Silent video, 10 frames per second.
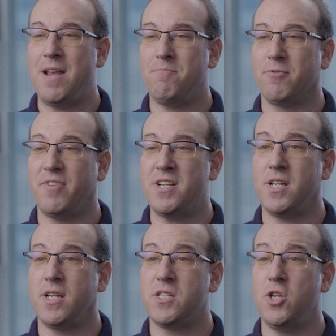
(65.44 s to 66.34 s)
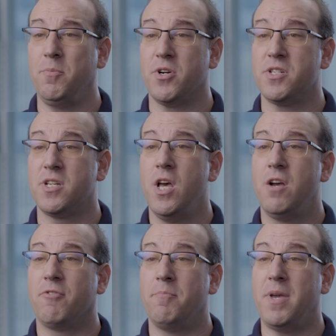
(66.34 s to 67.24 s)
and preventing consumers
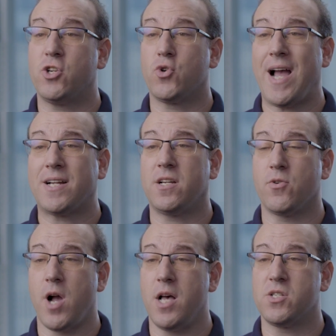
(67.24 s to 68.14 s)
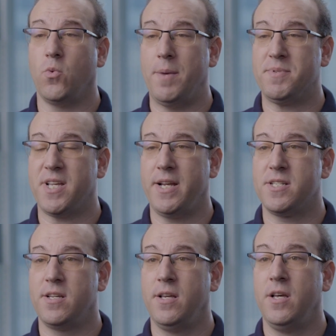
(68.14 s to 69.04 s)
from being tracked across websites.